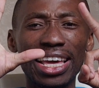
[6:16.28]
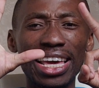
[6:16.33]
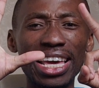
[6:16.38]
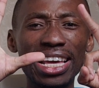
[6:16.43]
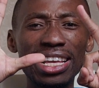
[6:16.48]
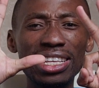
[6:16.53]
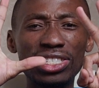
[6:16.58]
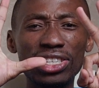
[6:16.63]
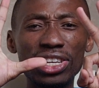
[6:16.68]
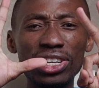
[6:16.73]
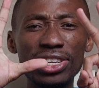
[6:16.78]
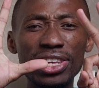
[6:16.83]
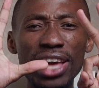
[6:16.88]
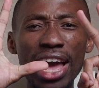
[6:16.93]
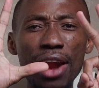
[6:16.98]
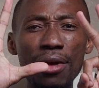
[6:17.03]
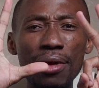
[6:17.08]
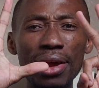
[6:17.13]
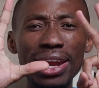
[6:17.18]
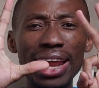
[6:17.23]

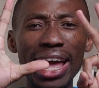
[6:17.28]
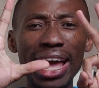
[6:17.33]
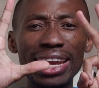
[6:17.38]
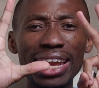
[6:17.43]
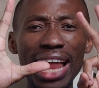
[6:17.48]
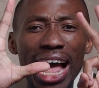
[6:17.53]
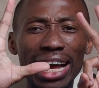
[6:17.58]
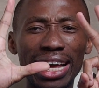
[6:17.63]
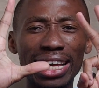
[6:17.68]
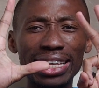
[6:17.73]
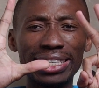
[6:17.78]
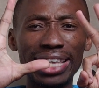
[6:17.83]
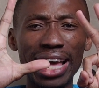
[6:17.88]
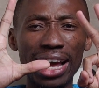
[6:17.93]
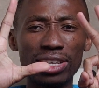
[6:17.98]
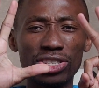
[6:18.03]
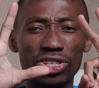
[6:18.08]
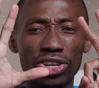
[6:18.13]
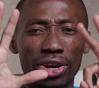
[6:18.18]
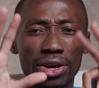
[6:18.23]
Engineering and
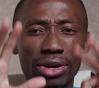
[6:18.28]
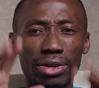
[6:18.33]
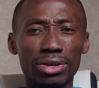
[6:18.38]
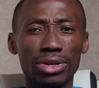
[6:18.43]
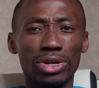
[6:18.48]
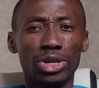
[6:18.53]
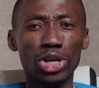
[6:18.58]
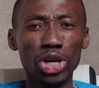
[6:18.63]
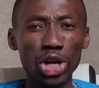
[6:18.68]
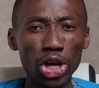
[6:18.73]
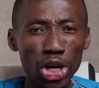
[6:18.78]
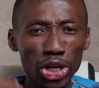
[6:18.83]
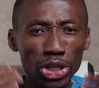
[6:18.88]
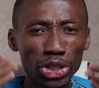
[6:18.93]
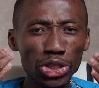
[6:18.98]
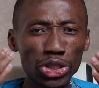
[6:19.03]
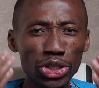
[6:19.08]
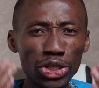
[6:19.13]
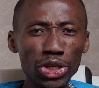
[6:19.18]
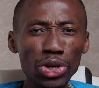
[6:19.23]
architecture.
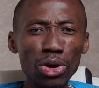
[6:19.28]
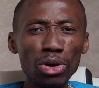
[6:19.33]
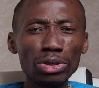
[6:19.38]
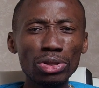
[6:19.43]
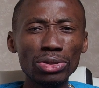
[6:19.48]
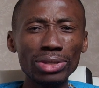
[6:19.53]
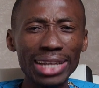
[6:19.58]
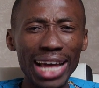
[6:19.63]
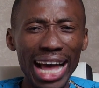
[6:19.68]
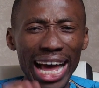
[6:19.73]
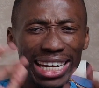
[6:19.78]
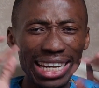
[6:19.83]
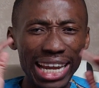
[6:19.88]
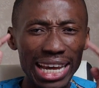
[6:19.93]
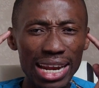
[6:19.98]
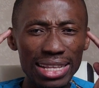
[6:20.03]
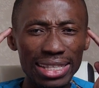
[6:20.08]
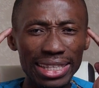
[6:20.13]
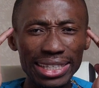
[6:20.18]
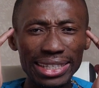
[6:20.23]
Due to the
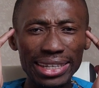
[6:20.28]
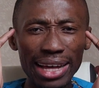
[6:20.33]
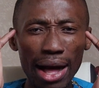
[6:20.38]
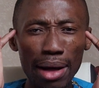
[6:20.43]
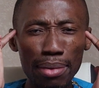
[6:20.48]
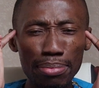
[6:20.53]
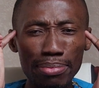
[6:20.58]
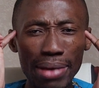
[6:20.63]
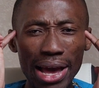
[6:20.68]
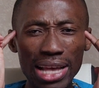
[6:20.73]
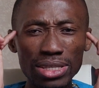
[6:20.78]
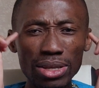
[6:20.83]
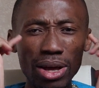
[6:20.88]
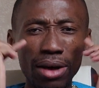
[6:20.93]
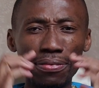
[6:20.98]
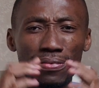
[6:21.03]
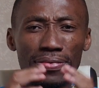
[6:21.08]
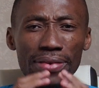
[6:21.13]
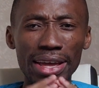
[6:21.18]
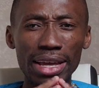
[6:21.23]
analytical minds
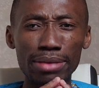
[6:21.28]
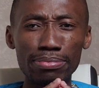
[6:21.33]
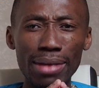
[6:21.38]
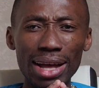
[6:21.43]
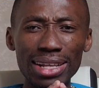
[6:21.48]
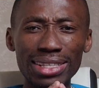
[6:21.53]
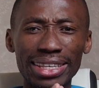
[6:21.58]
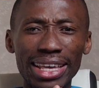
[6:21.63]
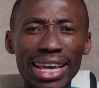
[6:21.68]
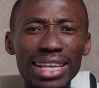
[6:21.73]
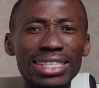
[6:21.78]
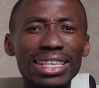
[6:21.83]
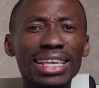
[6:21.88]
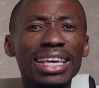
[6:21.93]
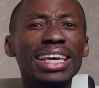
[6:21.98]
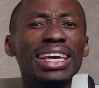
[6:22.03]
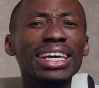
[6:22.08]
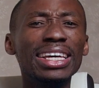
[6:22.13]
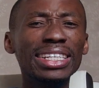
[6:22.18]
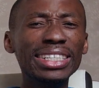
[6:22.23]
of phlegmatics,
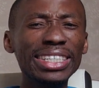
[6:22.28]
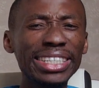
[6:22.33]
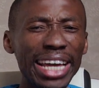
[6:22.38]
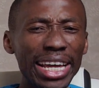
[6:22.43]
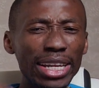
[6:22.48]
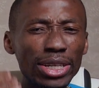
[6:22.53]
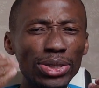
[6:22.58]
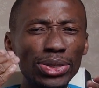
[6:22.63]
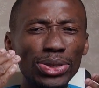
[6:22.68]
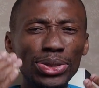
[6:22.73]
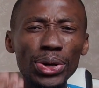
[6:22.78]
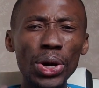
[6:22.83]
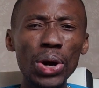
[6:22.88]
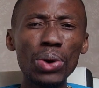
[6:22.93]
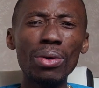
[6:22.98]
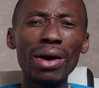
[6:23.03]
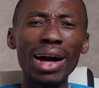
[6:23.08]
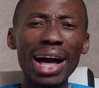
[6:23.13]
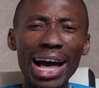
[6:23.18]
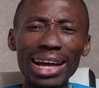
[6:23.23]
they do
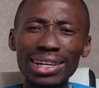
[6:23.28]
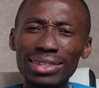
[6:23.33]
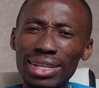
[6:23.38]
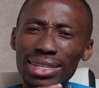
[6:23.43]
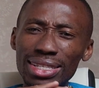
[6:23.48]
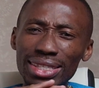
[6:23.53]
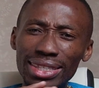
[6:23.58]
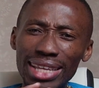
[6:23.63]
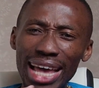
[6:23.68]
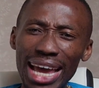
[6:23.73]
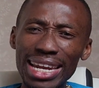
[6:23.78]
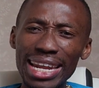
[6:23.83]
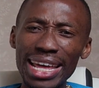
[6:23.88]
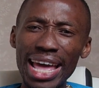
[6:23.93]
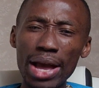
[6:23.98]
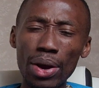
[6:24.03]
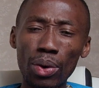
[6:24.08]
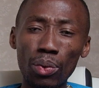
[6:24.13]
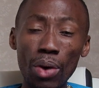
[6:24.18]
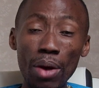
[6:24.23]
well at designing
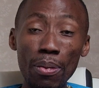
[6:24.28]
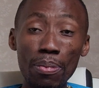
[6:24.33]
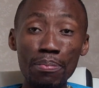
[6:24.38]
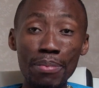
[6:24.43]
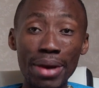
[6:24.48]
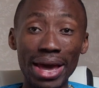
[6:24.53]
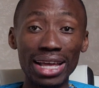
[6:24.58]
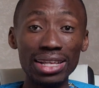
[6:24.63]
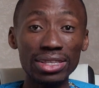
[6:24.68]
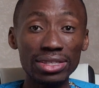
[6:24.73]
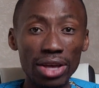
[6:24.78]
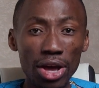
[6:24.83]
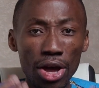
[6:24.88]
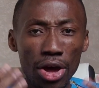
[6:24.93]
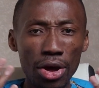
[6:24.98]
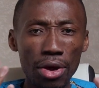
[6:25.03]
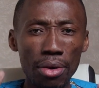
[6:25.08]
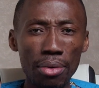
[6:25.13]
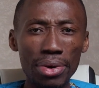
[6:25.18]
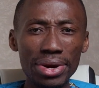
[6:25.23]
equipment,
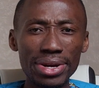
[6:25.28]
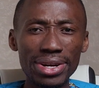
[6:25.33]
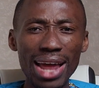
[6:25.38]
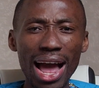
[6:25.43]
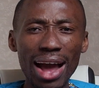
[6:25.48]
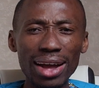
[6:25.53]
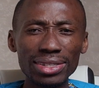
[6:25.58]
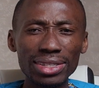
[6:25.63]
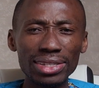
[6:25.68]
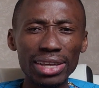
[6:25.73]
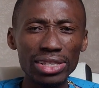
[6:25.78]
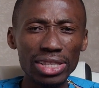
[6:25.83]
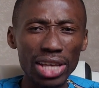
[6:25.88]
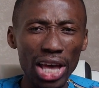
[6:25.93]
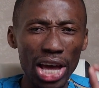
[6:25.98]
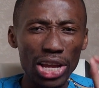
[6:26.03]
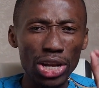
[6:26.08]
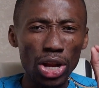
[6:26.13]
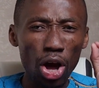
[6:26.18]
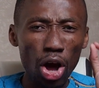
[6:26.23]
reactors,
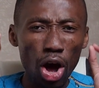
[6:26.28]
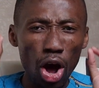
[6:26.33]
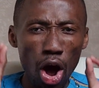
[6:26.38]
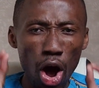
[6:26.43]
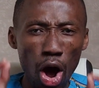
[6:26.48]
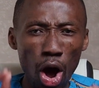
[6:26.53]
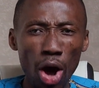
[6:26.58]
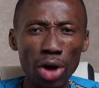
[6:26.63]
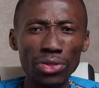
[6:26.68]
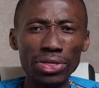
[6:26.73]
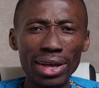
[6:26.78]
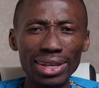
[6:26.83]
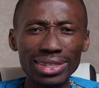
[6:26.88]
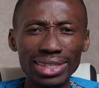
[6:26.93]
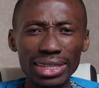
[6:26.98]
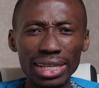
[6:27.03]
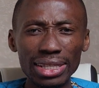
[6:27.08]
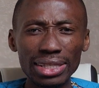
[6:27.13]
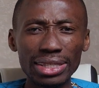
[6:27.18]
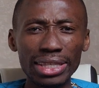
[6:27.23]
and other
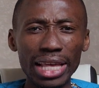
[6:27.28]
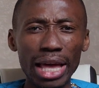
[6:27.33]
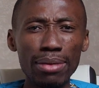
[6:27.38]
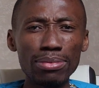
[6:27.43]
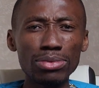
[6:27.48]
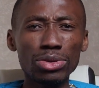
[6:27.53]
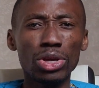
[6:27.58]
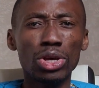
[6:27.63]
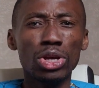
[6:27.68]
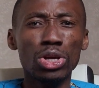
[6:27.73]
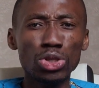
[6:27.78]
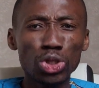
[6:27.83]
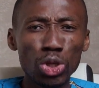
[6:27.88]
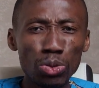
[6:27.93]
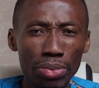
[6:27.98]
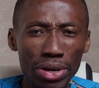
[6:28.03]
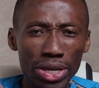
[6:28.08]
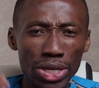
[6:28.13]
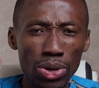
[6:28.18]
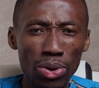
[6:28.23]
systems to
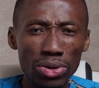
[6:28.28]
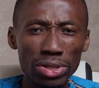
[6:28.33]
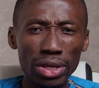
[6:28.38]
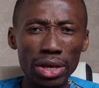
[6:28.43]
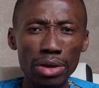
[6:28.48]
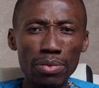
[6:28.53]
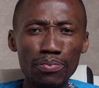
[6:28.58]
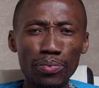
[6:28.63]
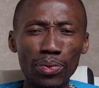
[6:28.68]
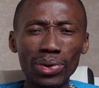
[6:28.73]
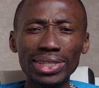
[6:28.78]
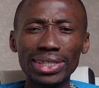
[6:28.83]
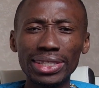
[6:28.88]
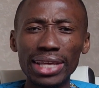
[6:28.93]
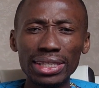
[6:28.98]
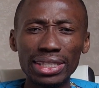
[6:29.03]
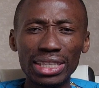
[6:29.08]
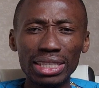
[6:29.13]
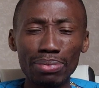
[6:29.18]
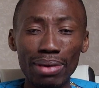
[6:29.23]
be used in
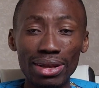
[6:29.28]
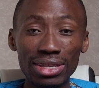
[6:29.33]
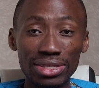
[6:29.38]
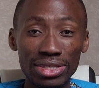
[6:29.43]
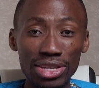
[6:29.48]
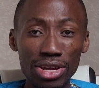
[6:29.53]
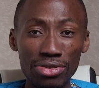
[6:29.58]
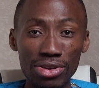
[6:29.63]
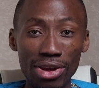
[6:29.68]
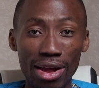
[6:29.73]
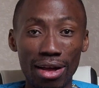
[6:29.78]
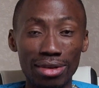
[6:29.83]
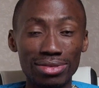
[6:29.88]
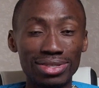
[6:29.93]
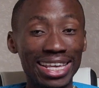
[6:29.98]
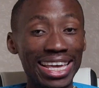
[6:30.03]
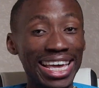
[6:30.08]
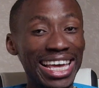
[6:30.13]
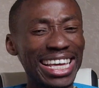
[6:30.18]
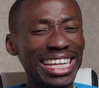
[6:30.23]
processing materials.